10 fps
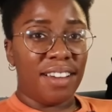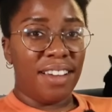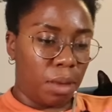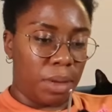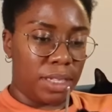
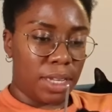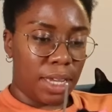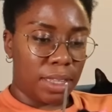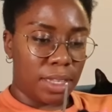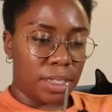Let me
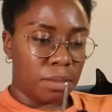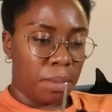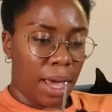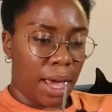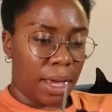take this
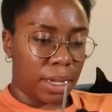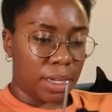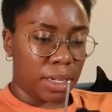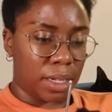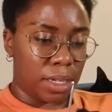back
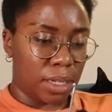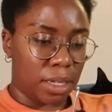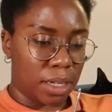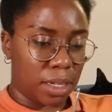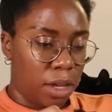
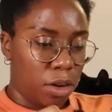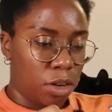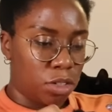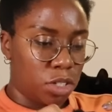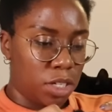and
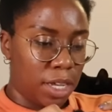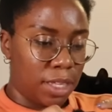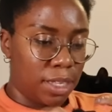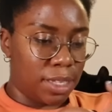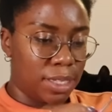crochet
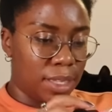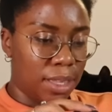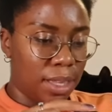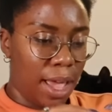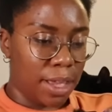these
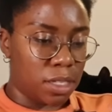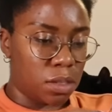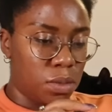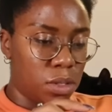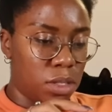
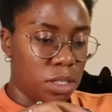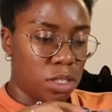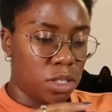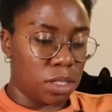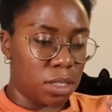last few
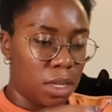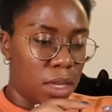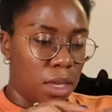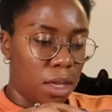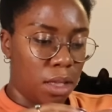stitches
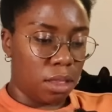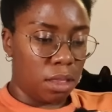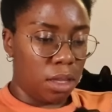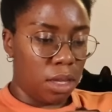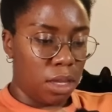a
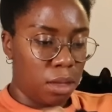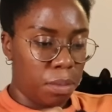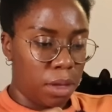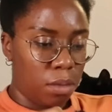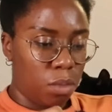little
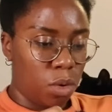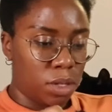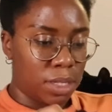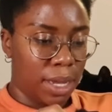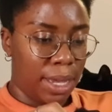bit more
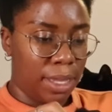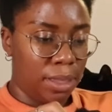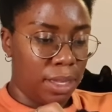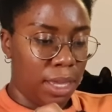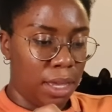
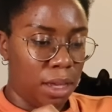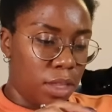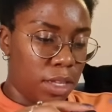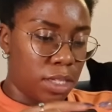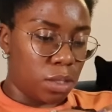tightly.
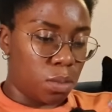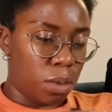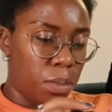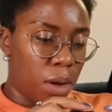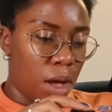This
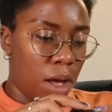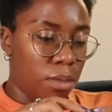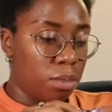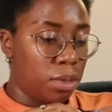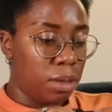will
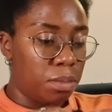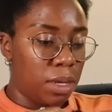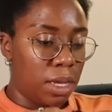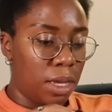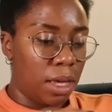probably
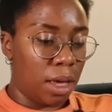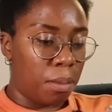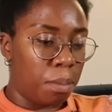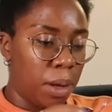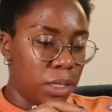be a
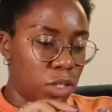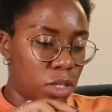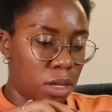bunch